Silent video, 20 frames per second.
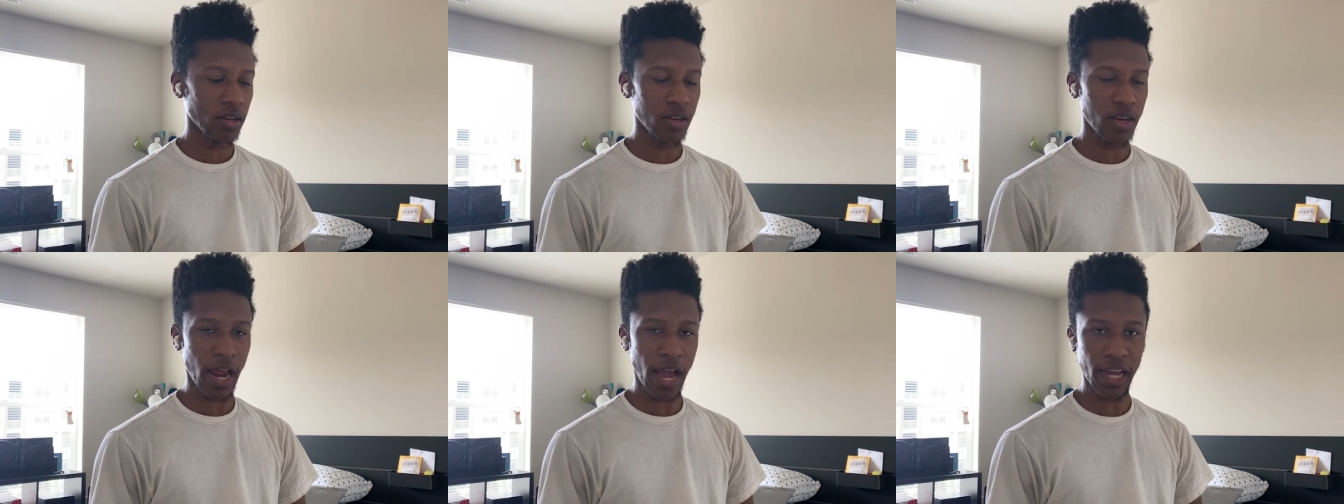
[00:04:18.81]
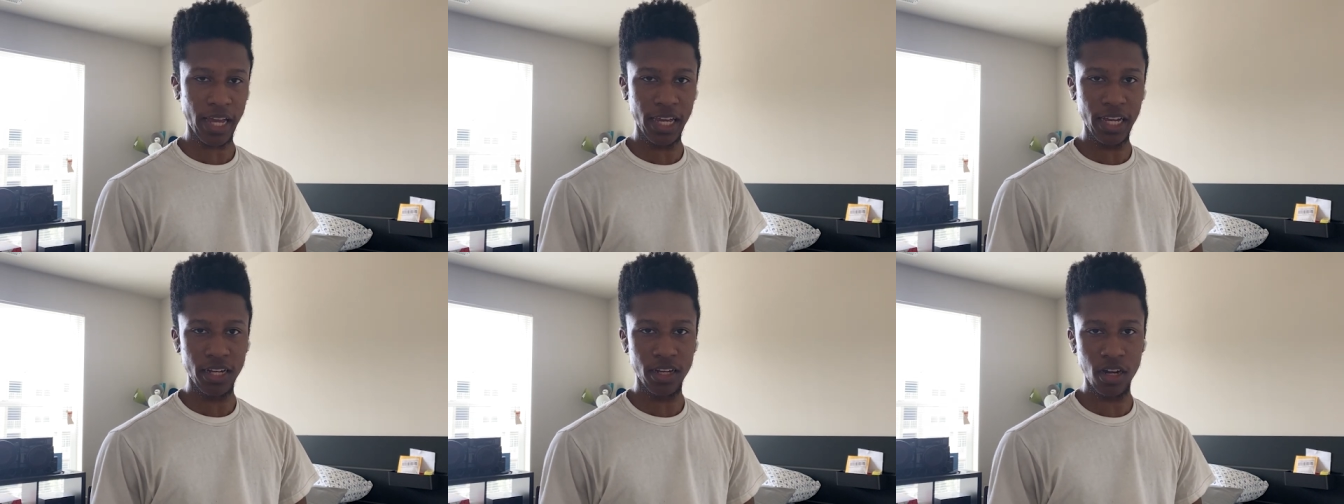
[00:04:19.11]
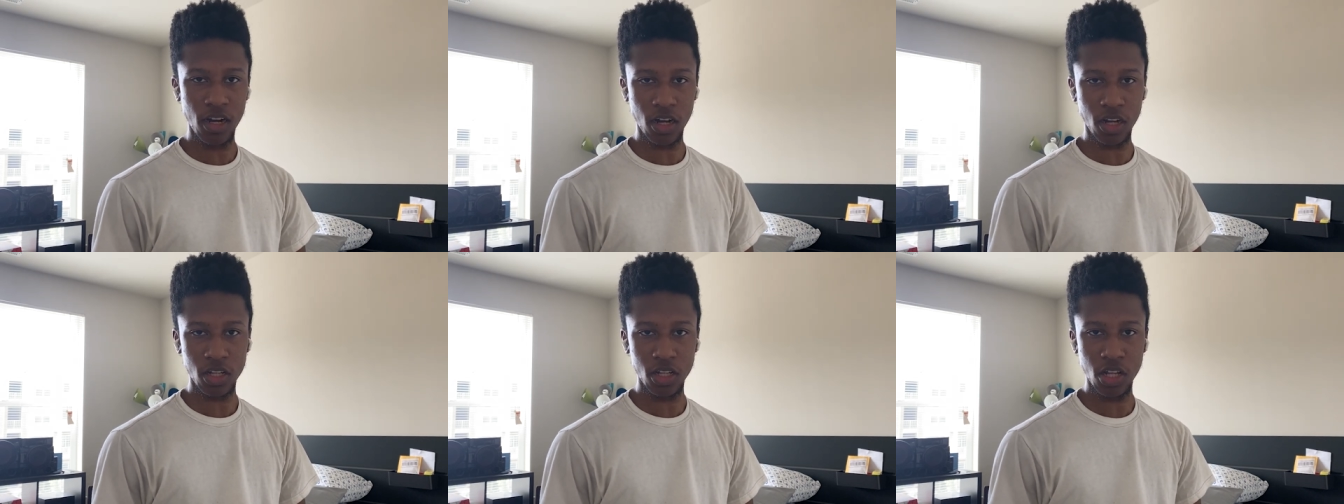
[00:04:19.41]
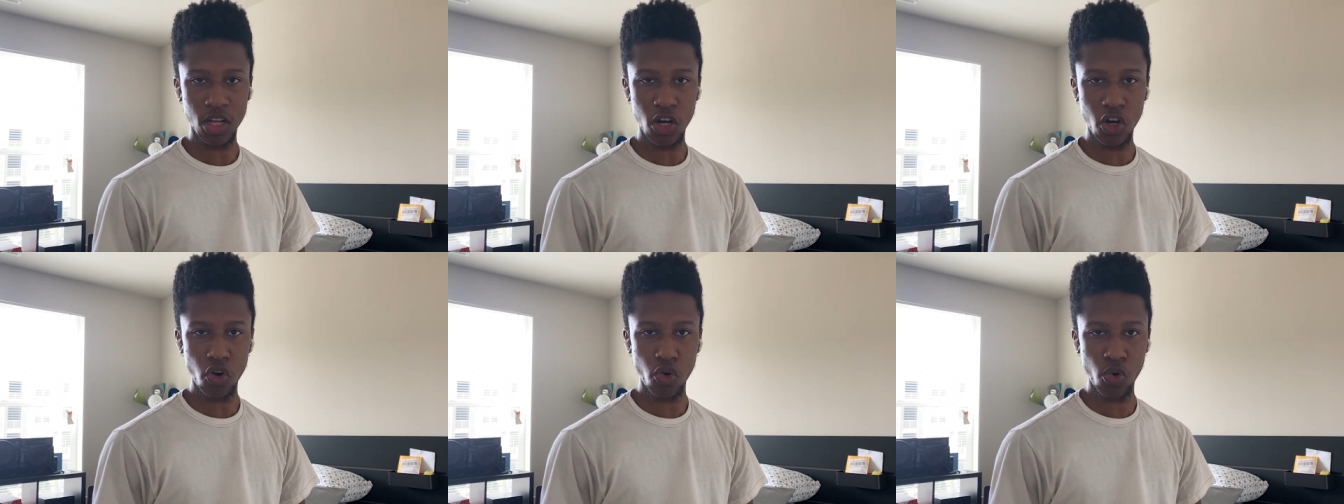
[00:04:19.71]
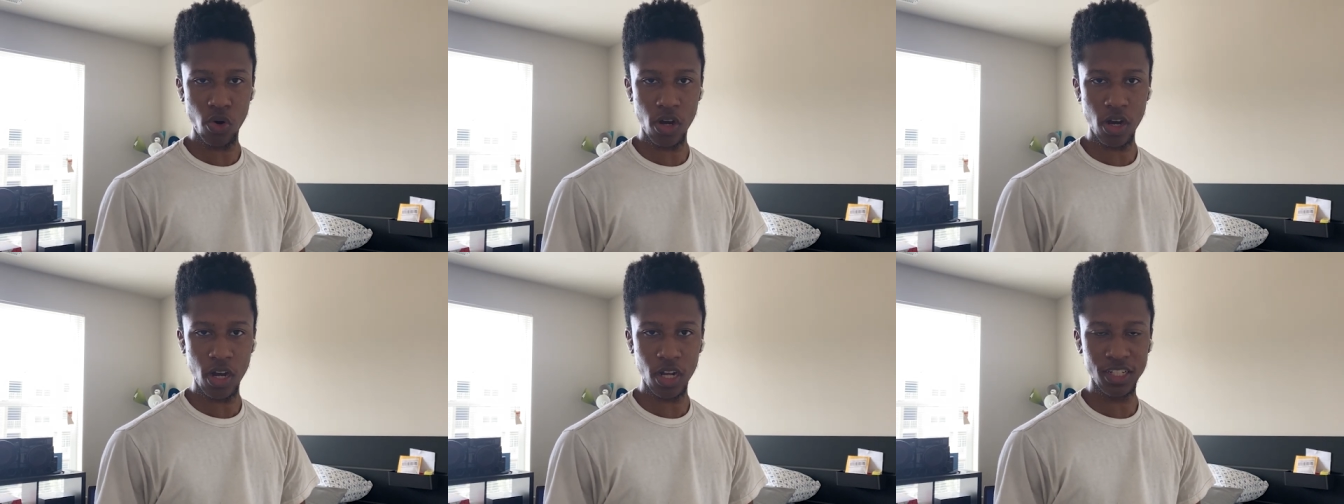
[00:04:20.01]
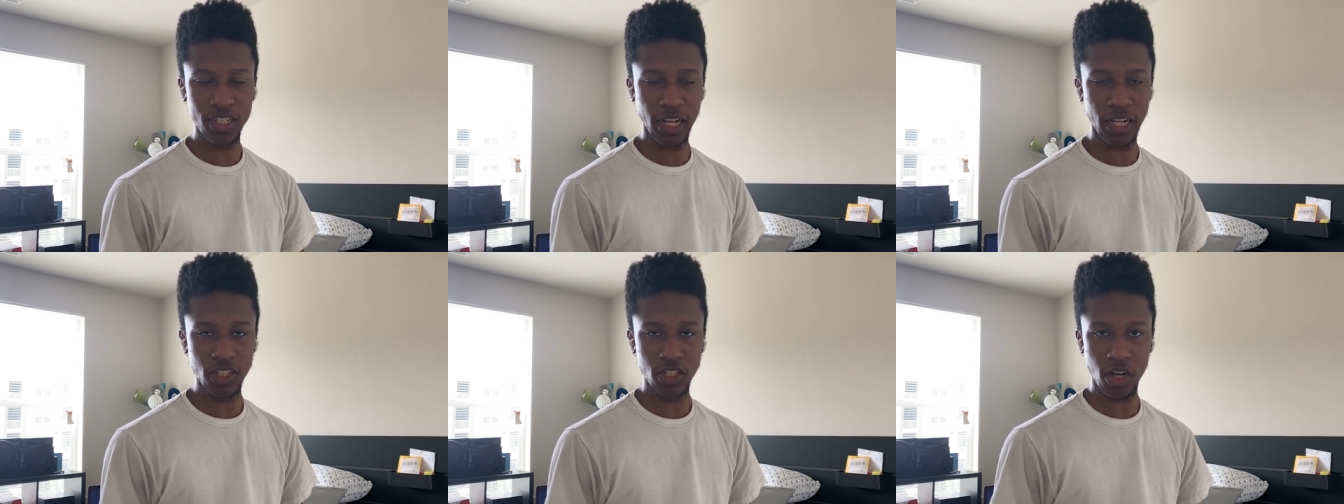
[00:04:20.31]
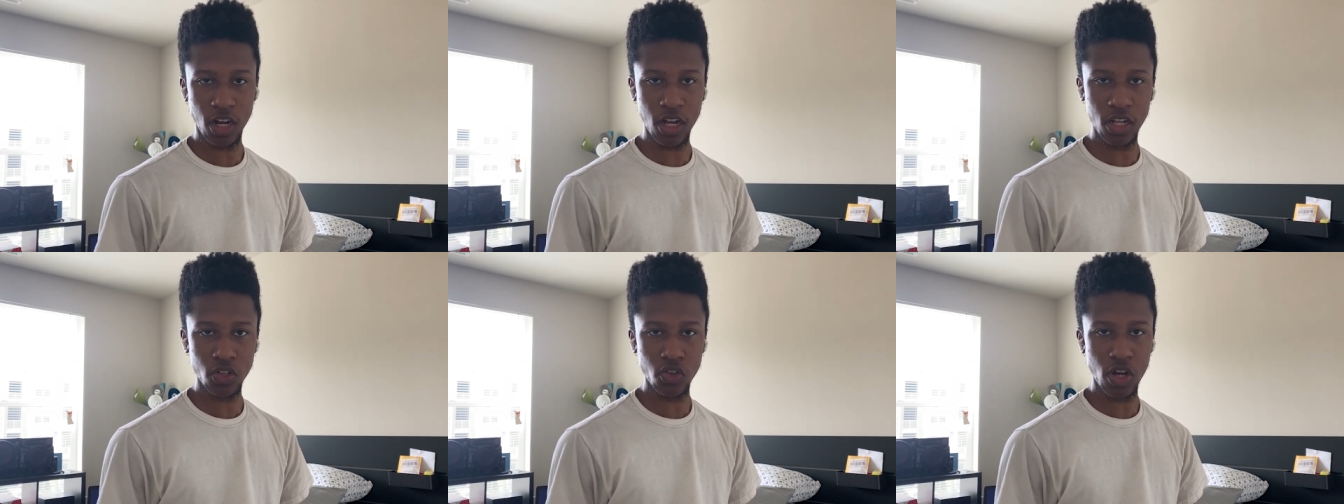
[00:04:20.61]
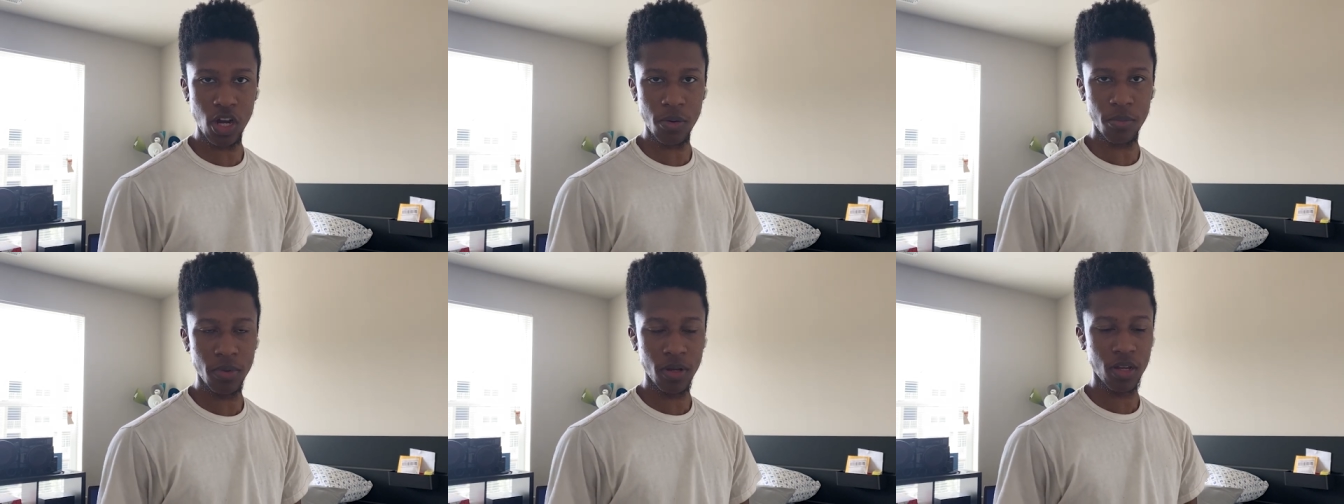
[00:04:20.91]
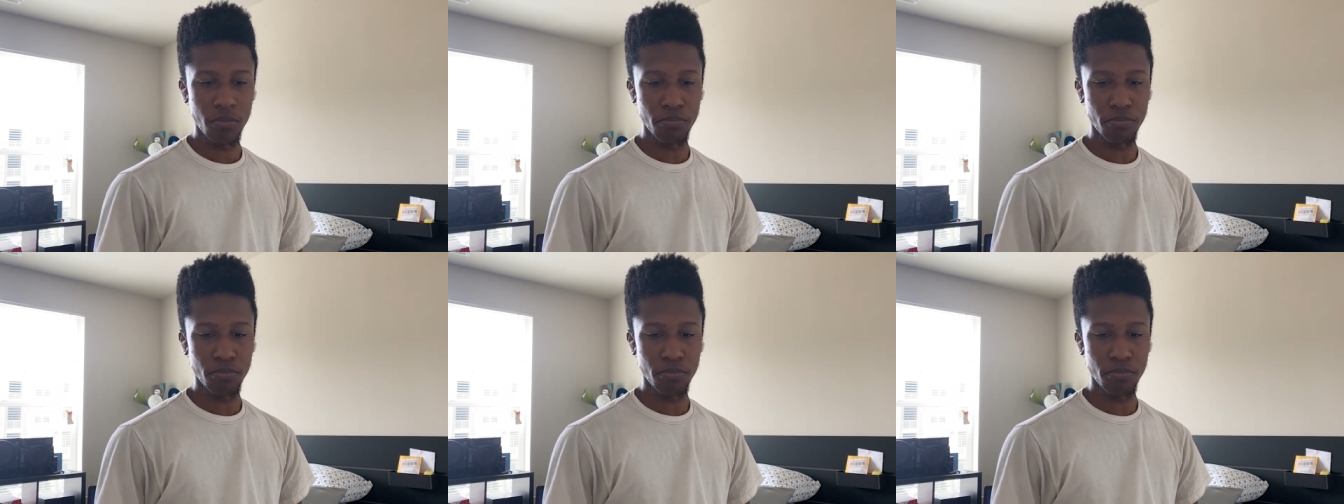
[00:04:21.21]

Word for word: Nike Dunk Low uh, Saint John's drop.